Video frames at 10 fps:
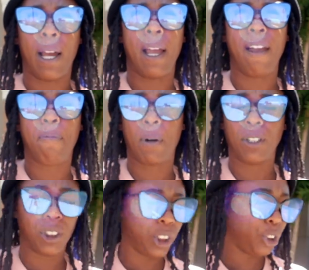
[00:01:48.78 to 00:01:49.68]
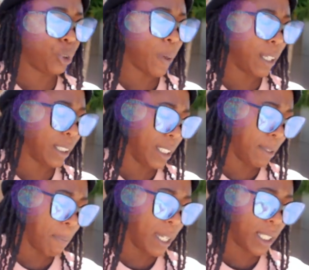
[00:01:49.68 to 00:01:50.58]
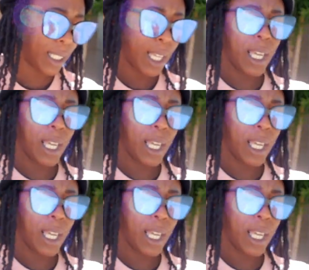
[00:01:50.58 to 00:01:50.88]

I have purchased throughout these months.